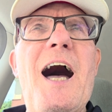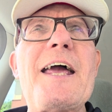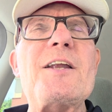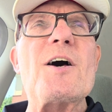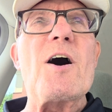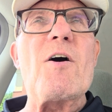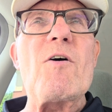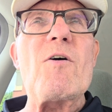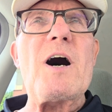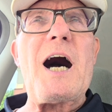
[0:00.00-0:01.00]
I
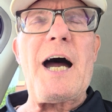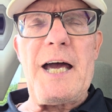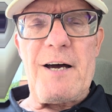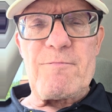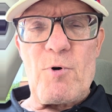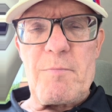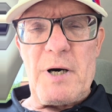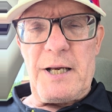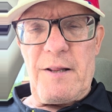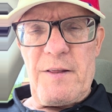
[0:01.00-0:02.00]
know I have more
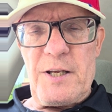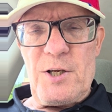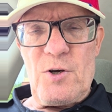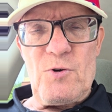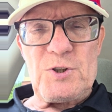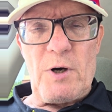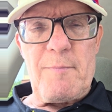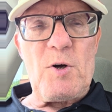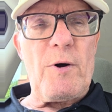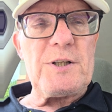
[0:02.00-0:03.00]
money than you, so
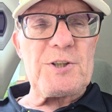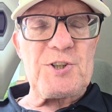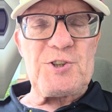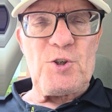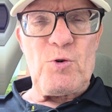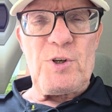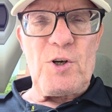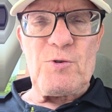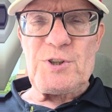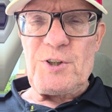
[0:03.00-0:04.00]
I'm going to sue
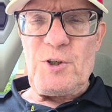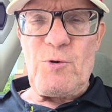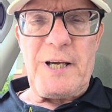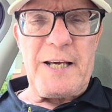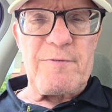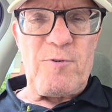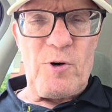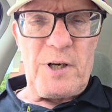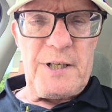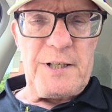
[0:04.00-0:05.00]
you till you can't
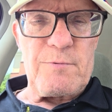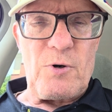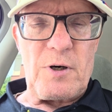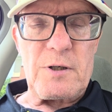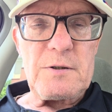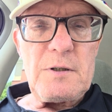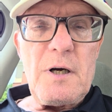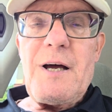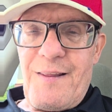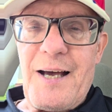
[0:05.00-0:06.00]
afford it anymore.
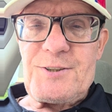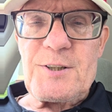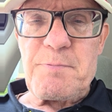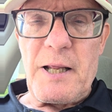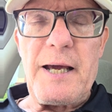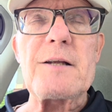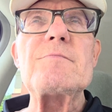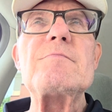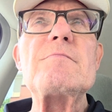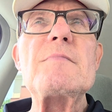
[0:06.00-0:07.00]
That's his plan.
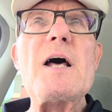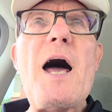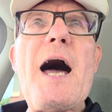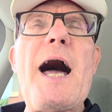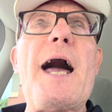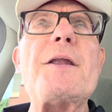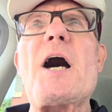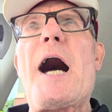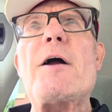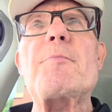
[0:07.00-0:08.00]

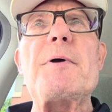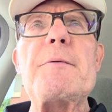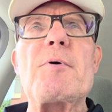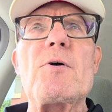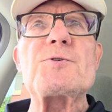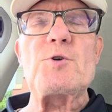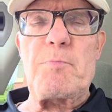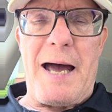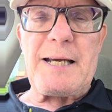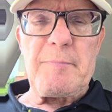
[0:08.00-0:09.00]
And hire people to
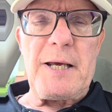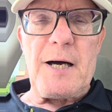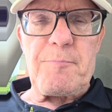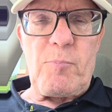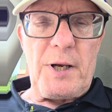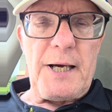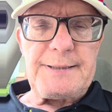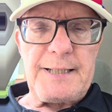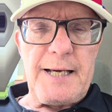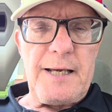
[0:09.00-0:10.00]
back me up when
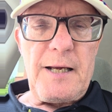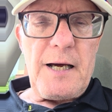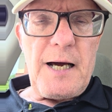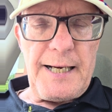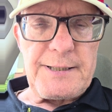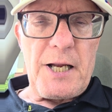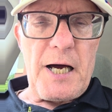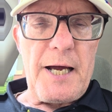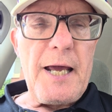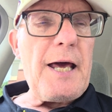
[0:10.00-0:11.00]
I say I
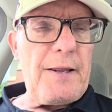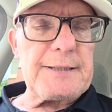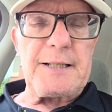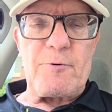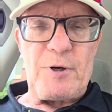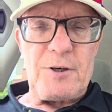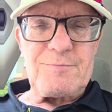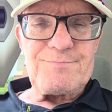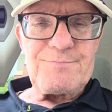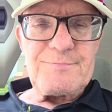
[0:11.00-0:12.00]
deny that's not
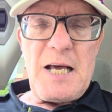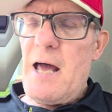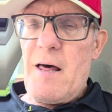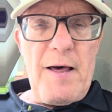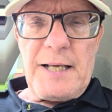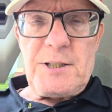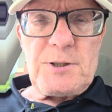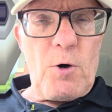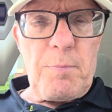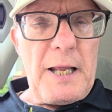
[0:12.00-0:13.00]
real. That's
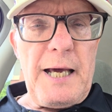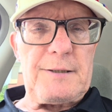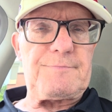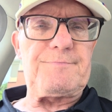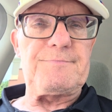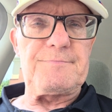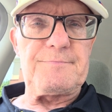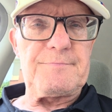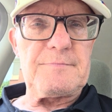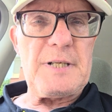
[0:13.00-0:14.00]
his whole plan.
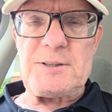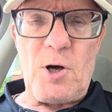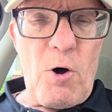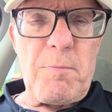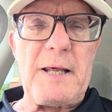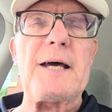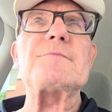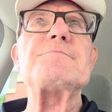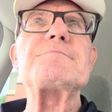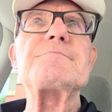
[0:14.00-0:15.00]
His whole plan.